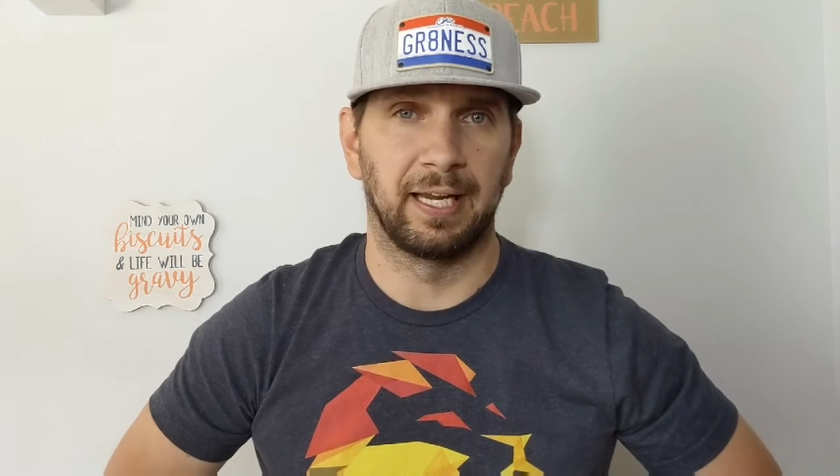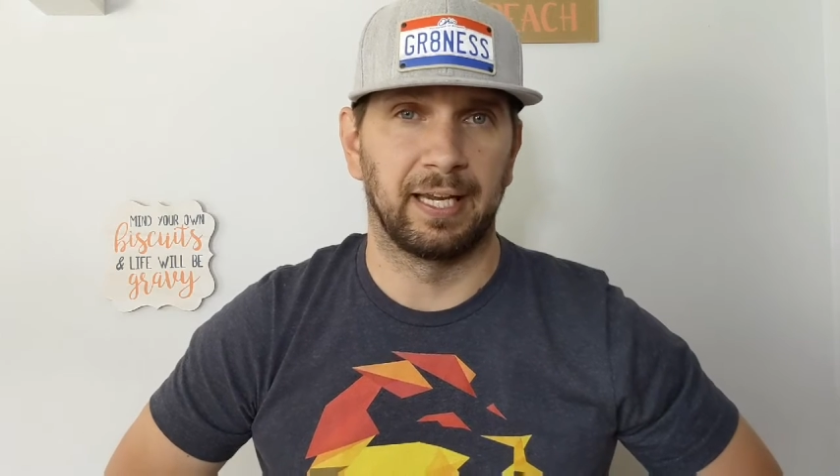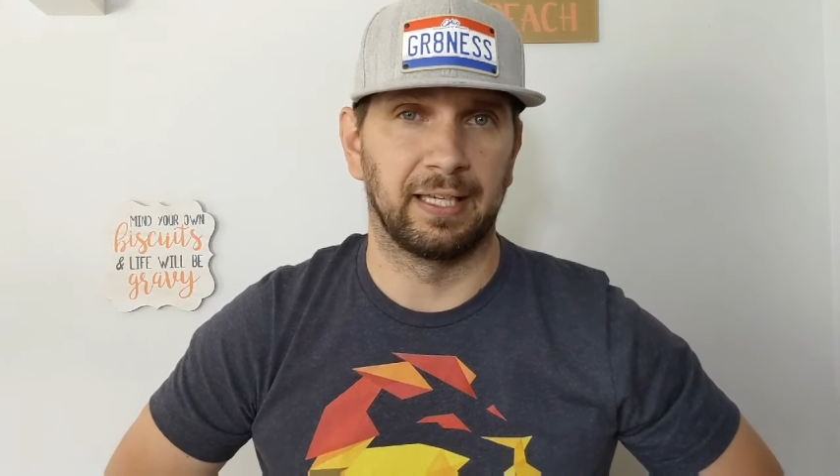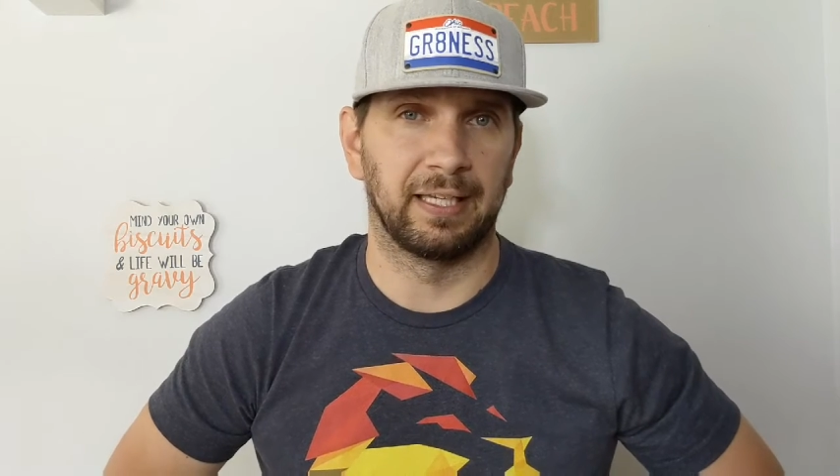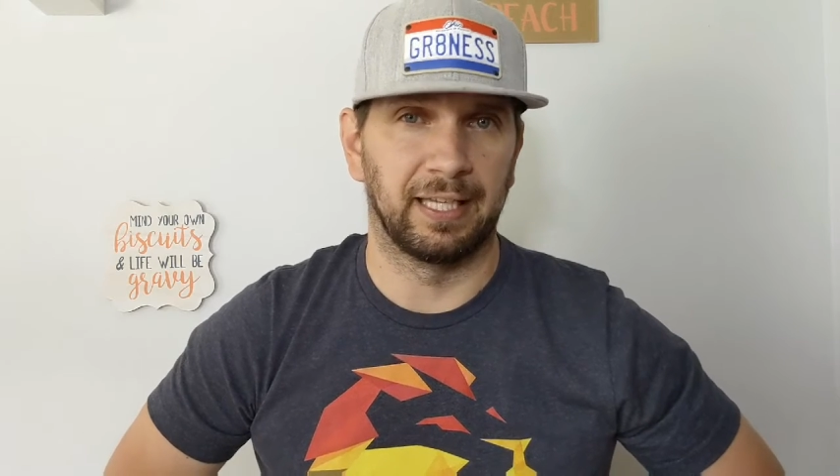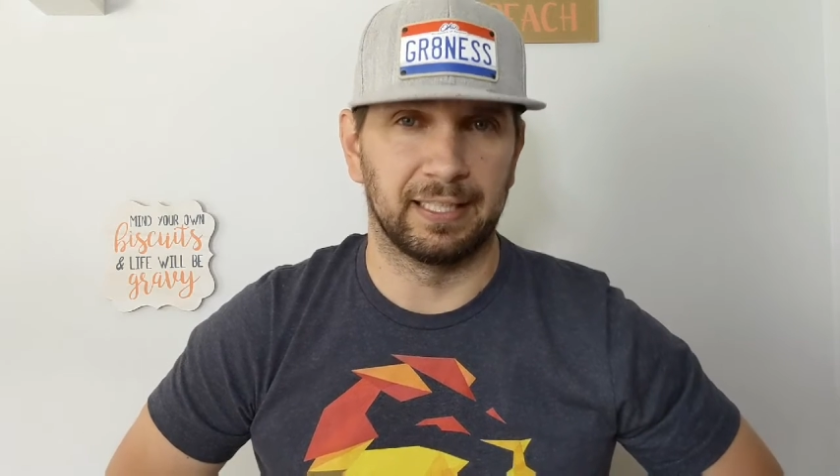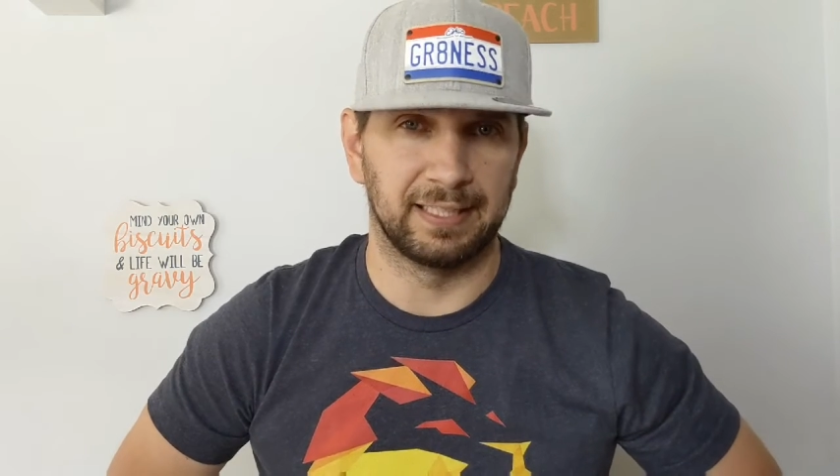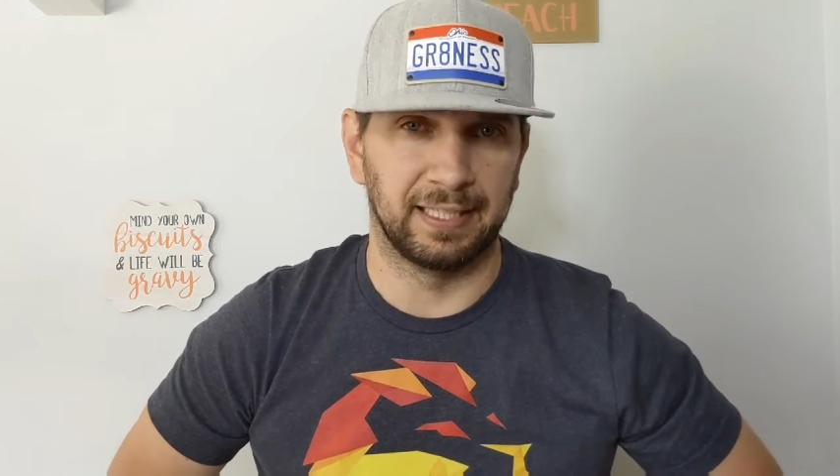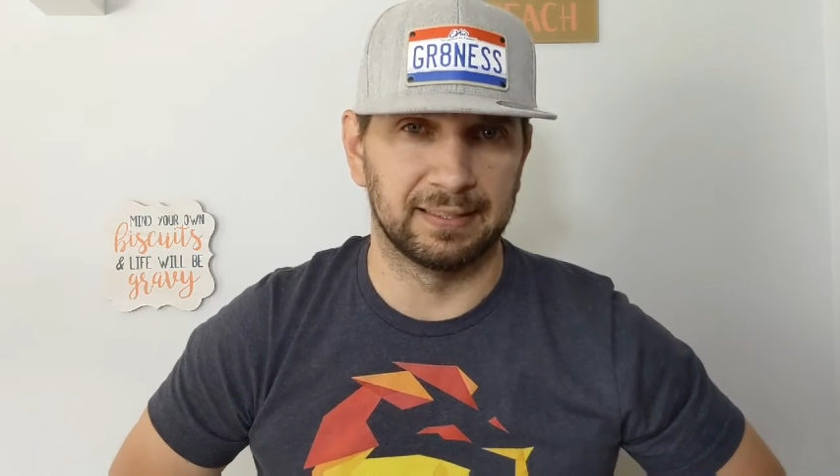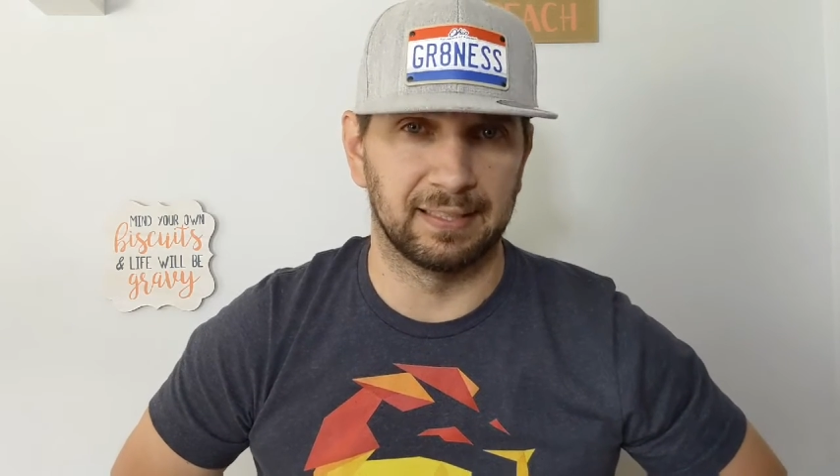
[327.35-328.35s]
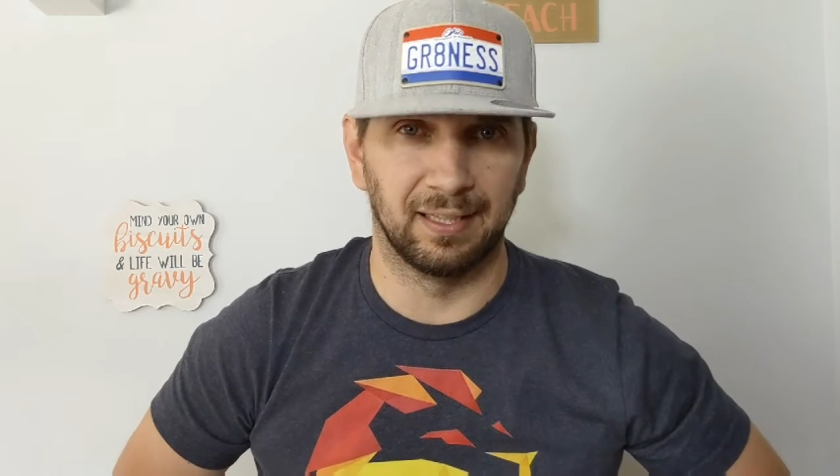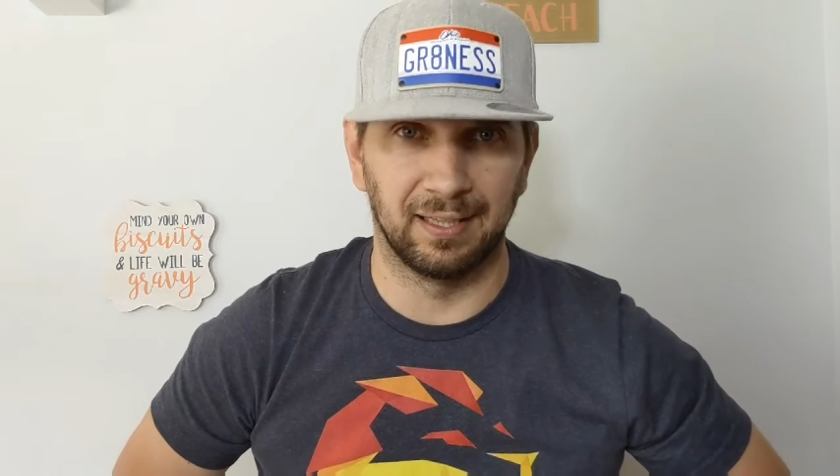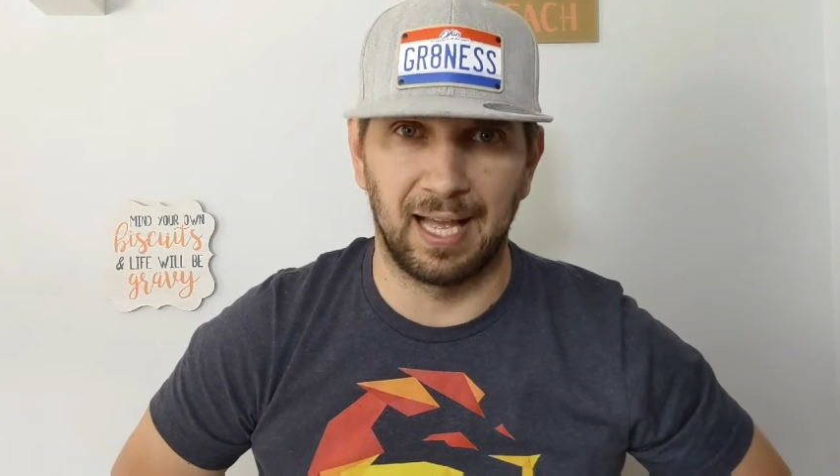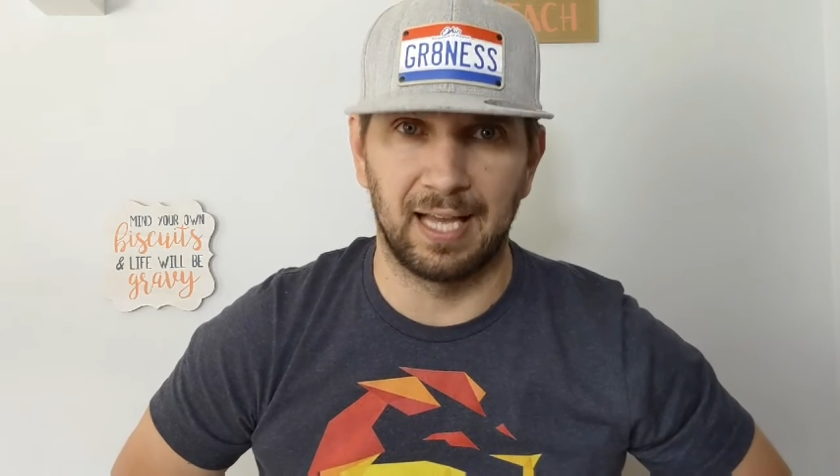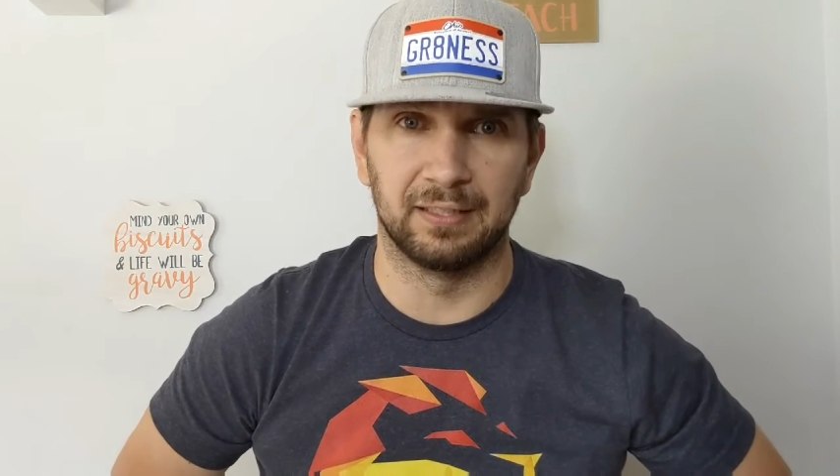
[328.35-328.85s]
and it takes a
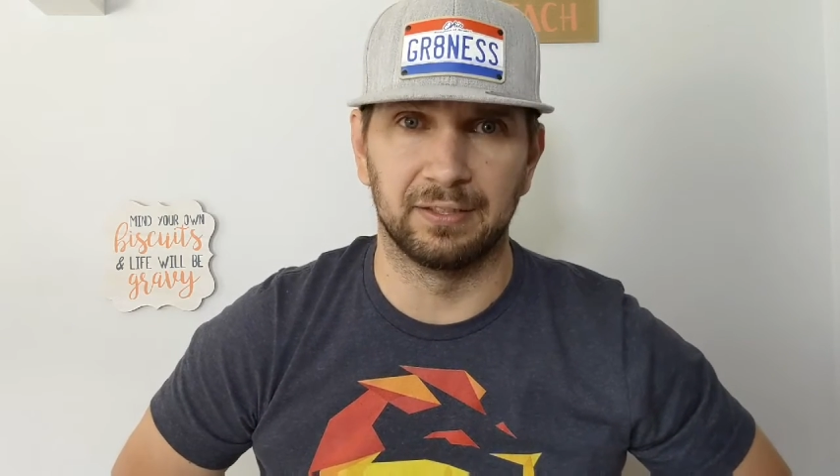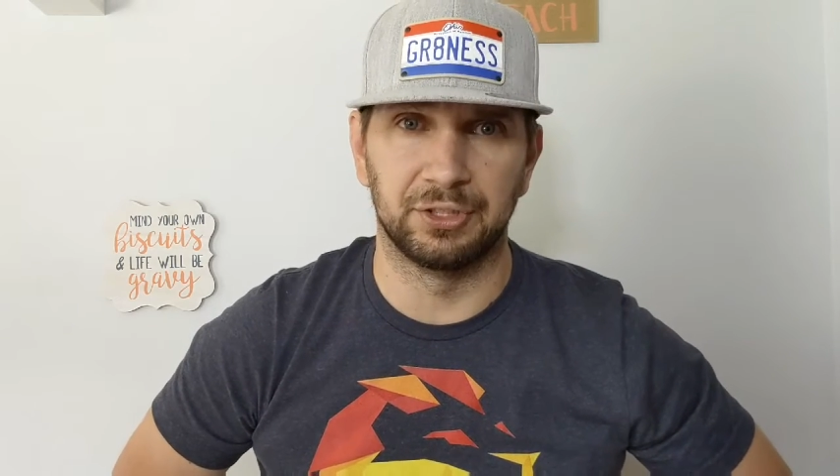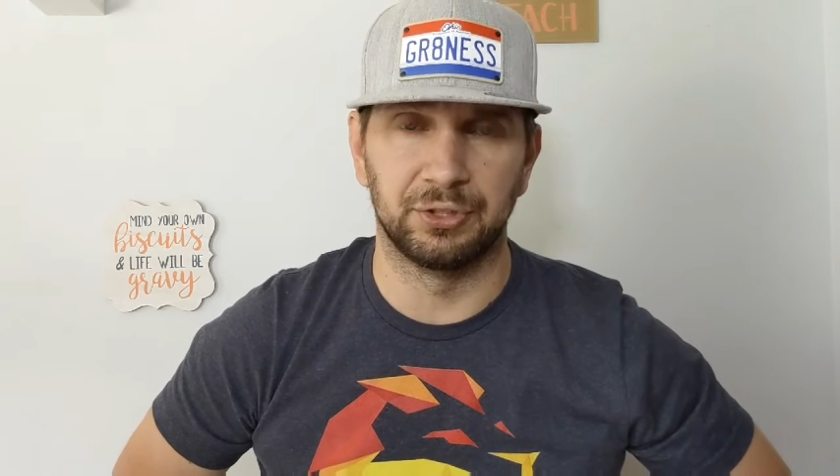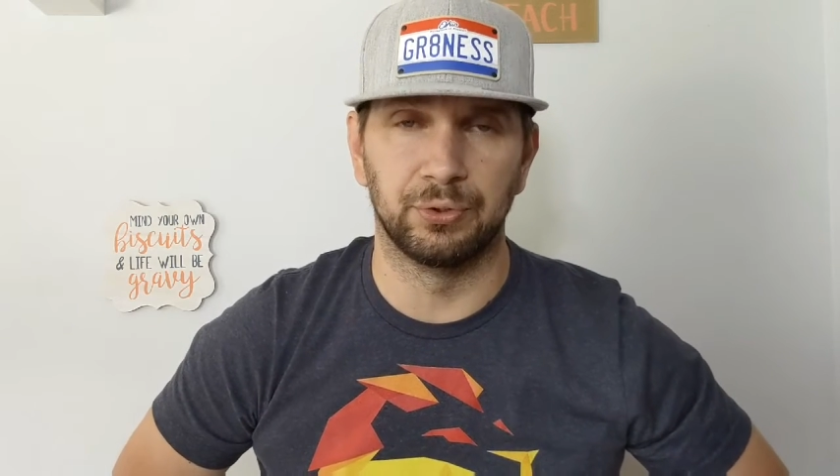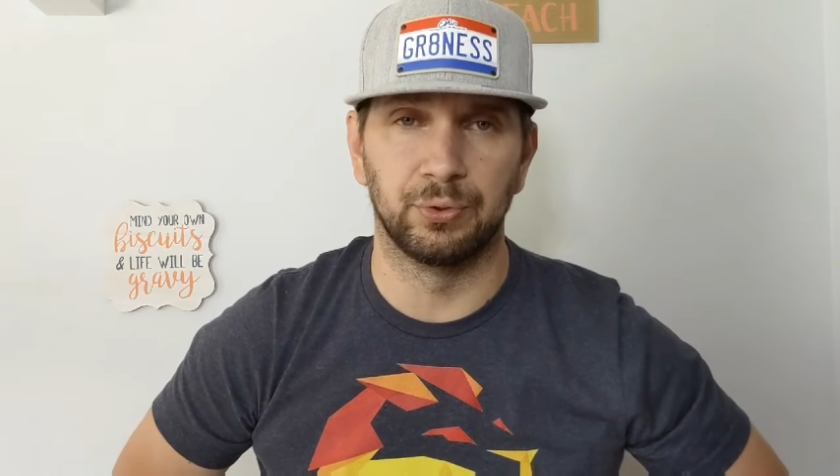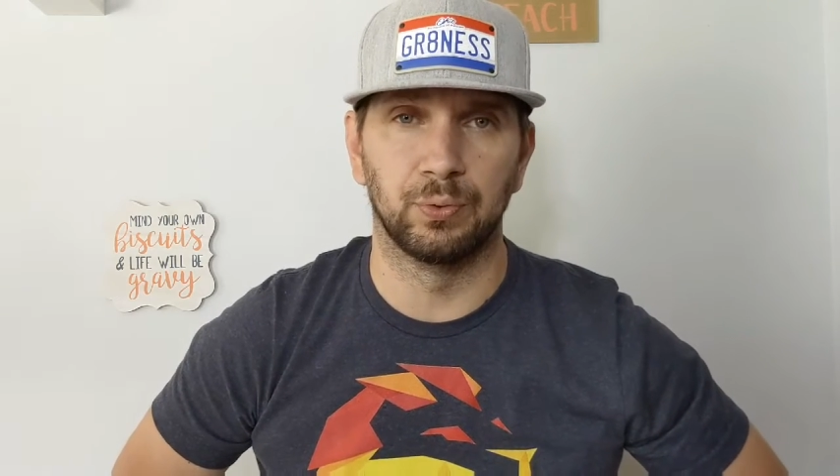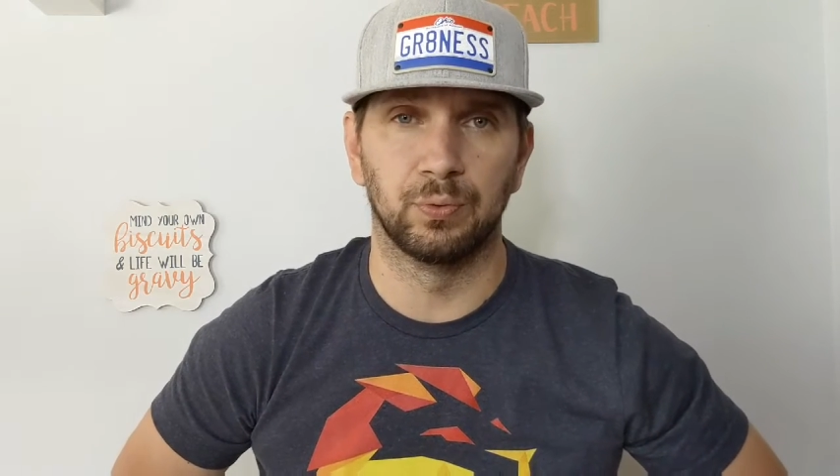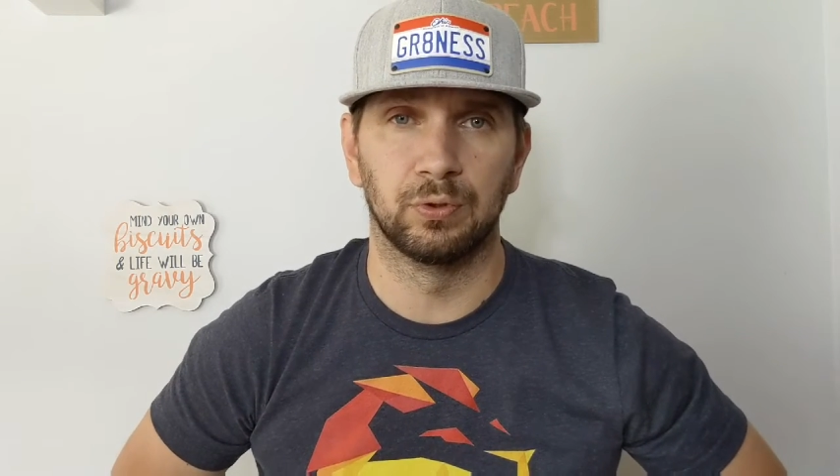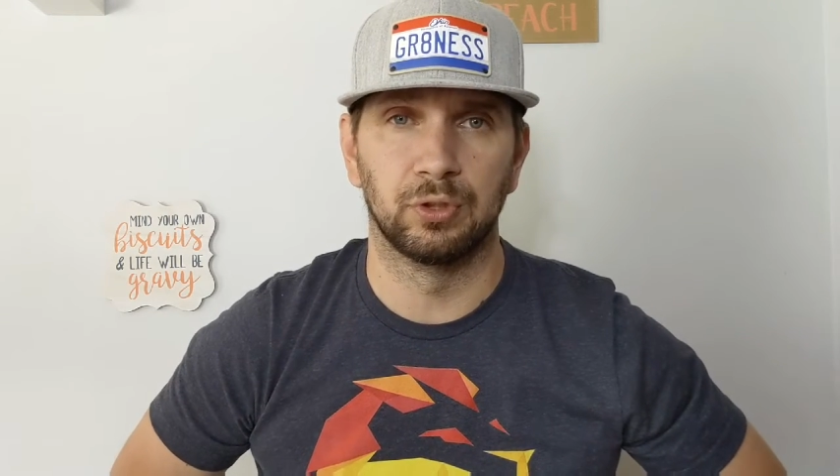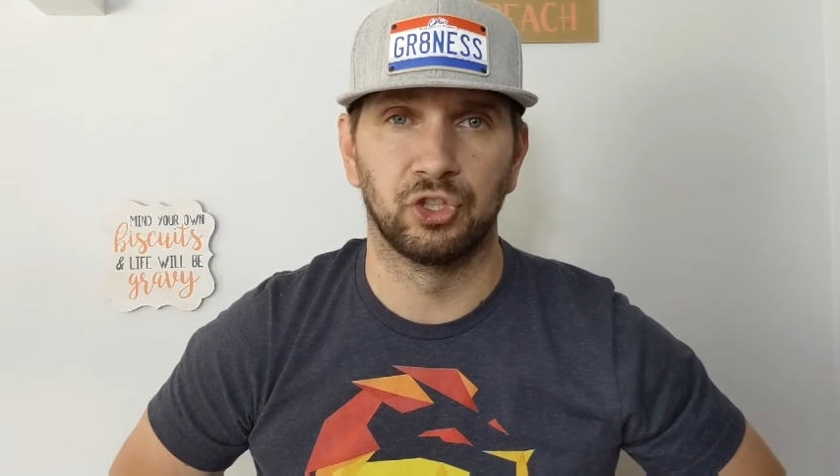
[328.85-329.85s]
lot to